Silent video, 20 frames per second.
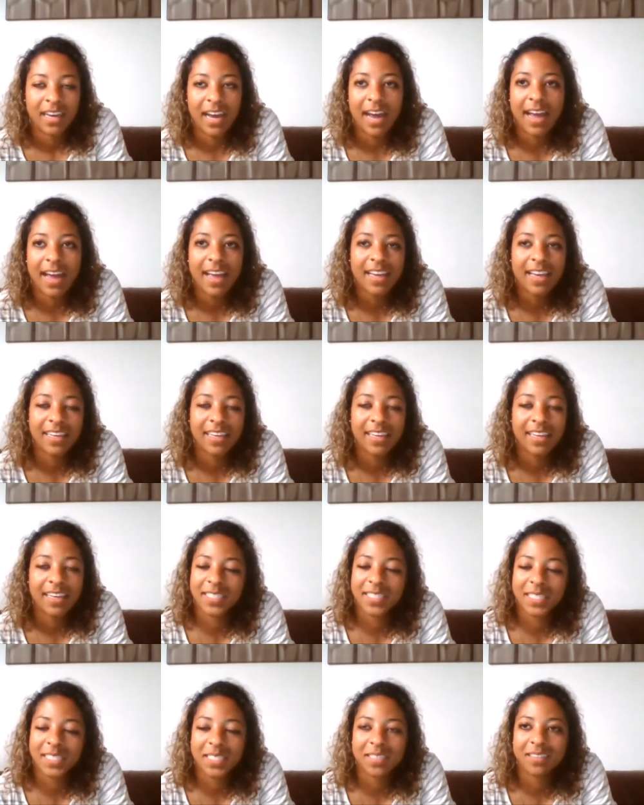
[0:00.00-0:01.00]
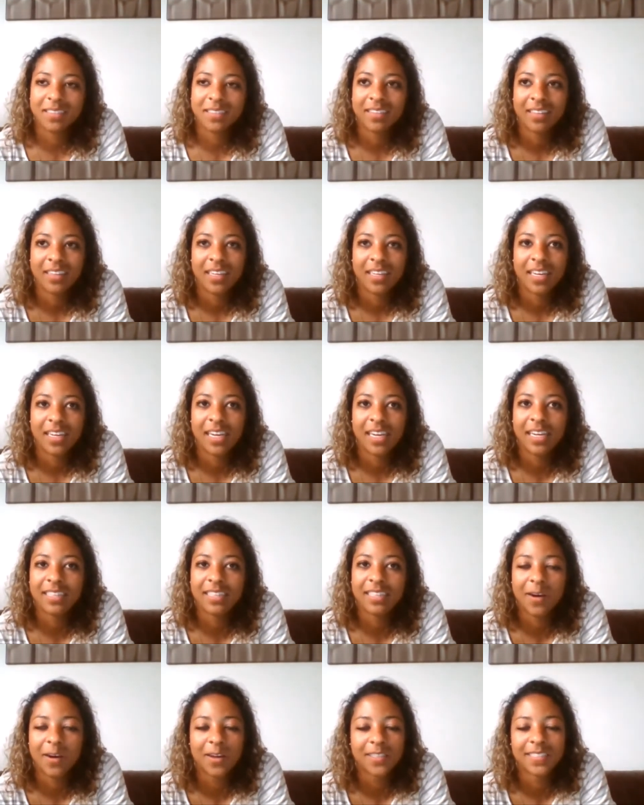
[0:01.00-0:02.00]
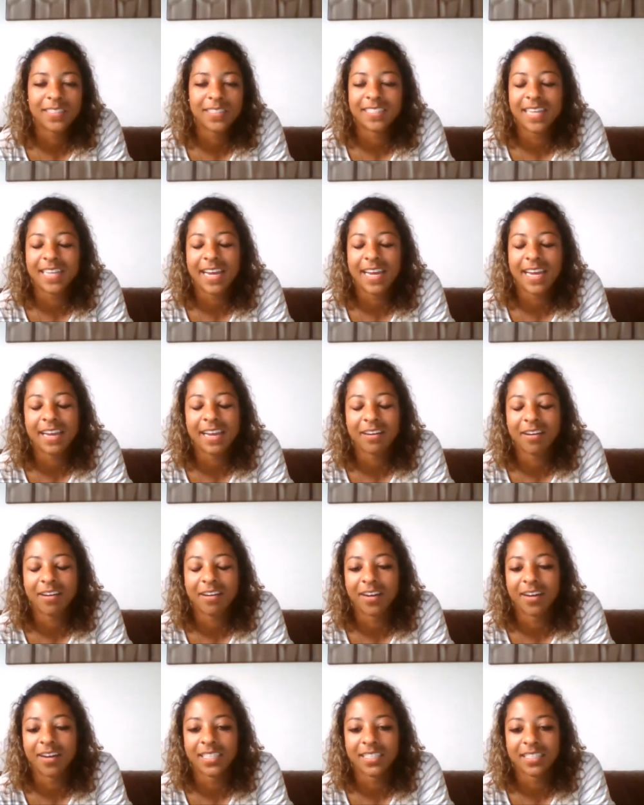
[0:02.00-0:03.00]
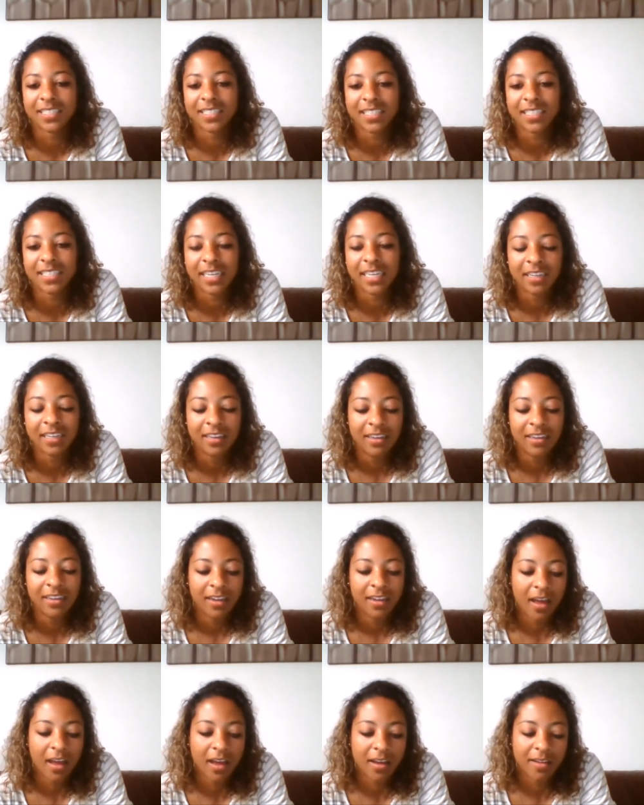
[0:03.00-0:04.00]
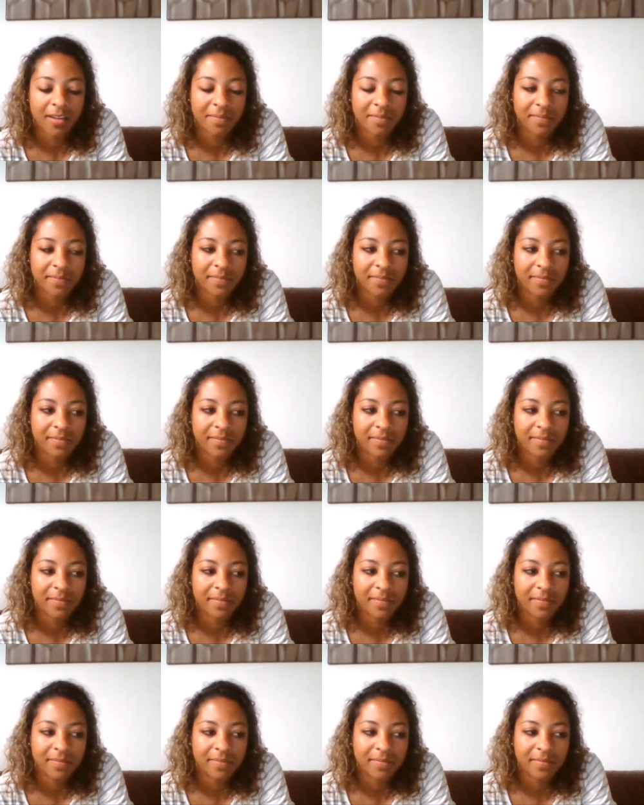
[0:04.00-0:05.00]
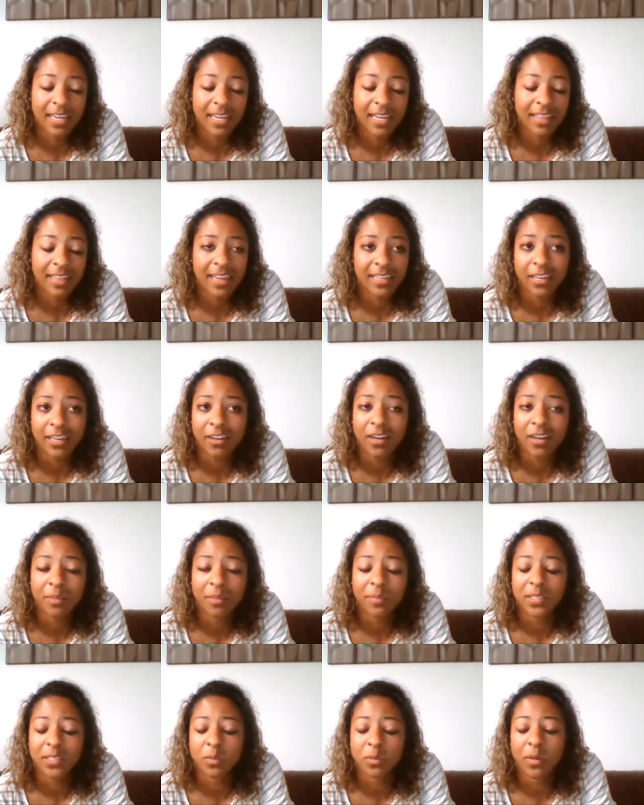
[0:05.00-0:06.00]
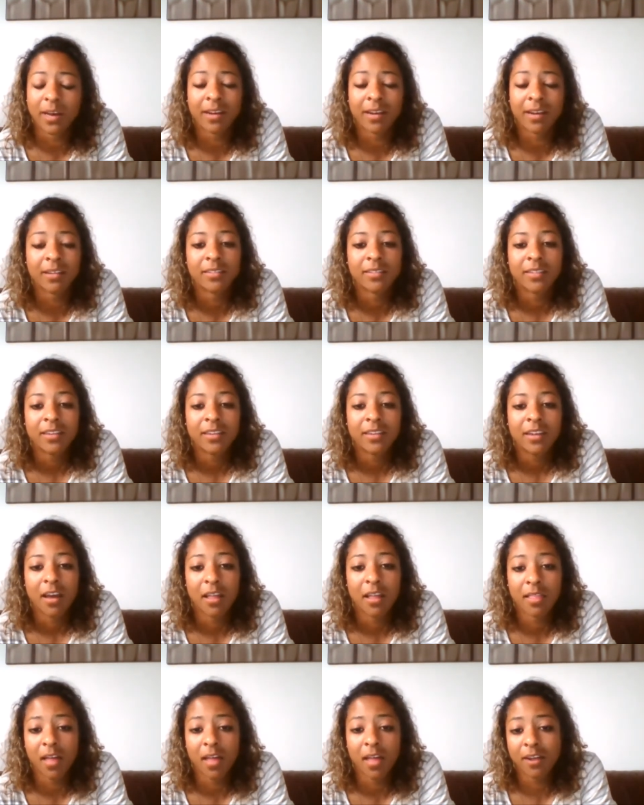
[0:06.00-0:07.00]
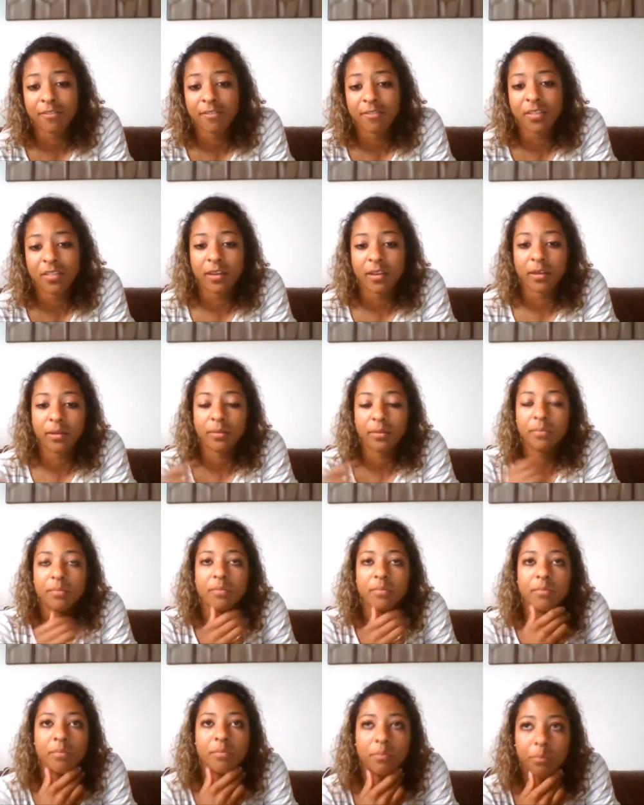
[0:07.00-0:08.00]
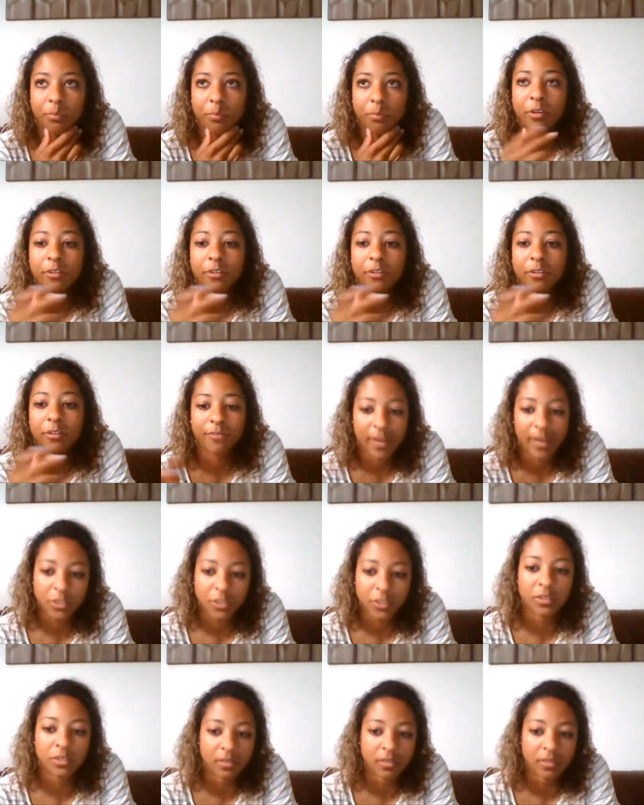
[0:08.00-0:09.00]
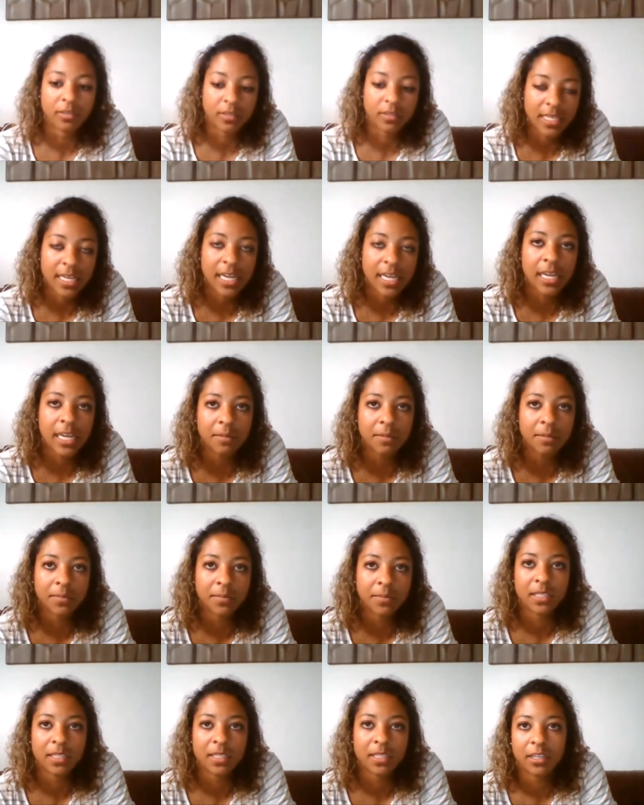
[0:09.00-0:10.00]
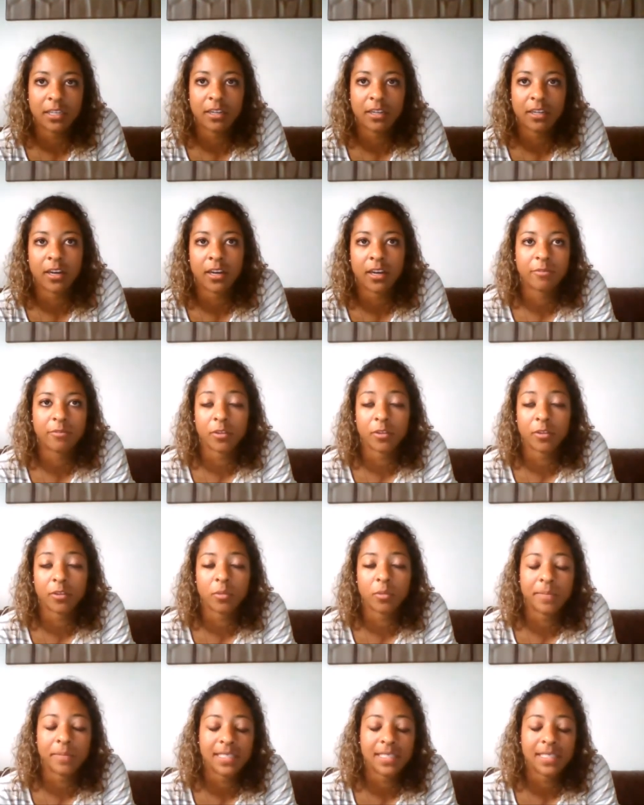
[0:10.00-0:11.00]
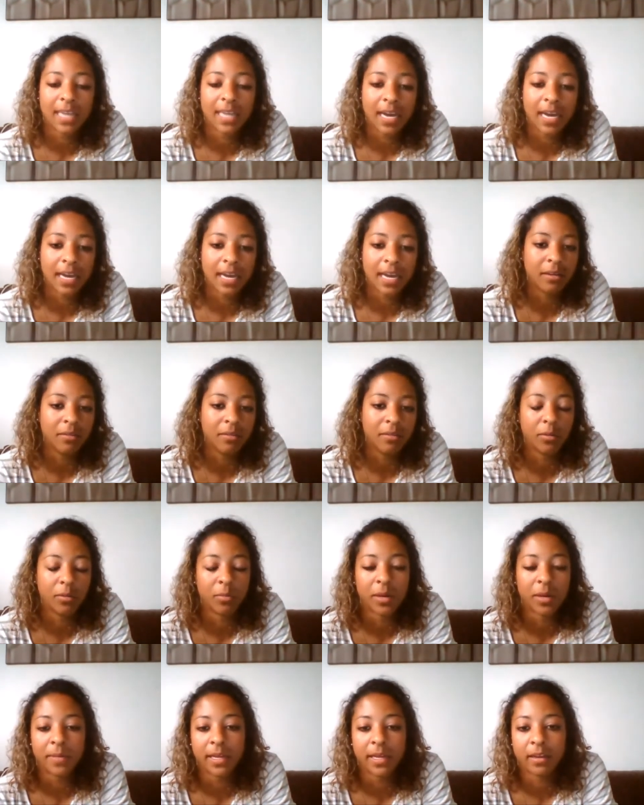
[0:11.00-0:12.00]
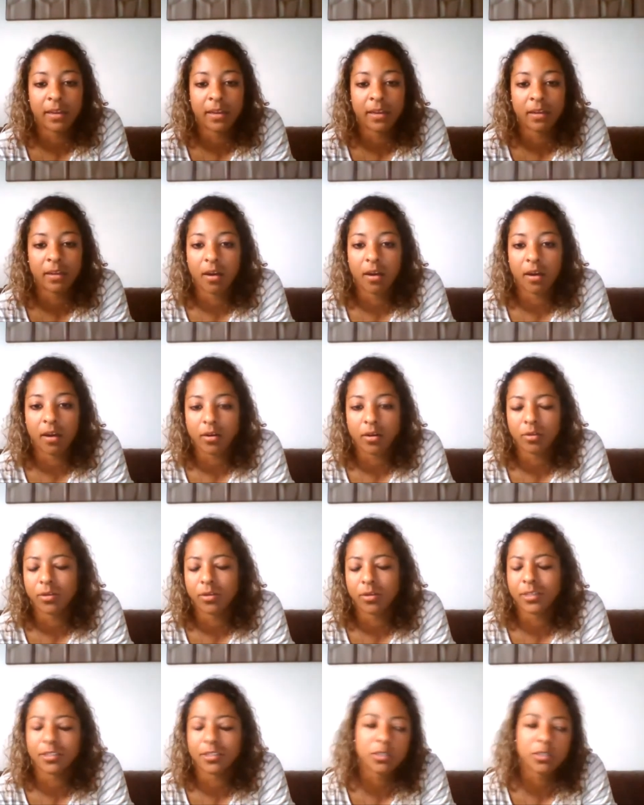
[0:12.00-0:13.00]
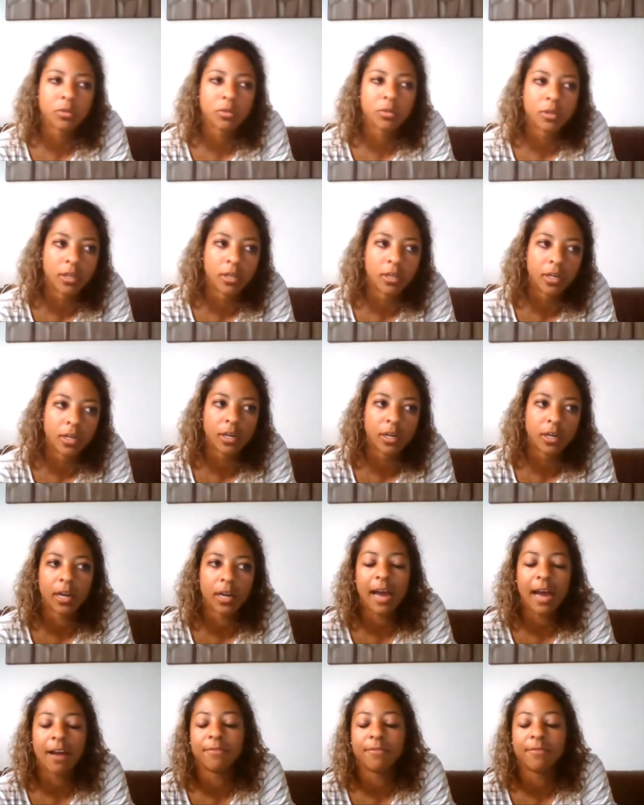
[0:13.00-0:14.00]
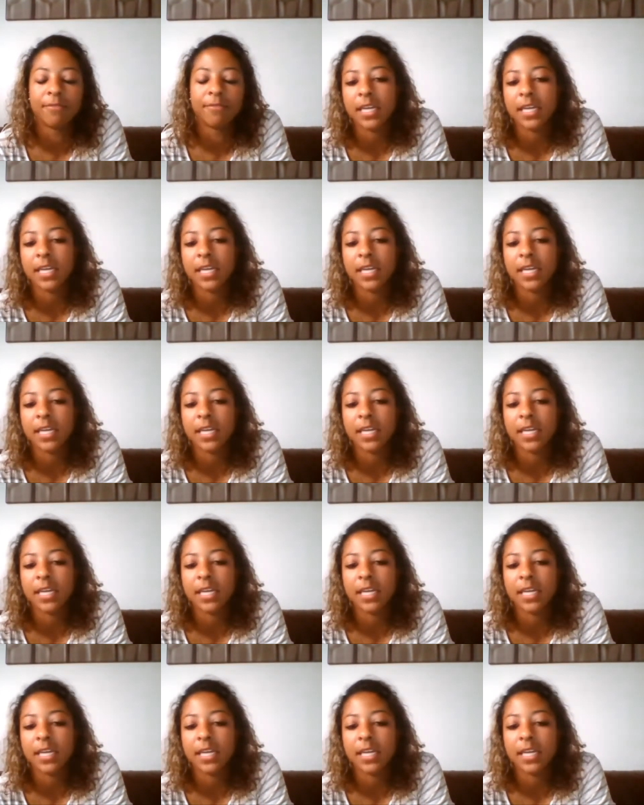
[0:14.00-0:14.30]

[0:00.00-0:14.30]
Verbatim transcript: I. It's it's hard to say, honestly. Um, it's like that in Europe as well. A lot of the professional teams in Europe for the women's side, the women are going to school or have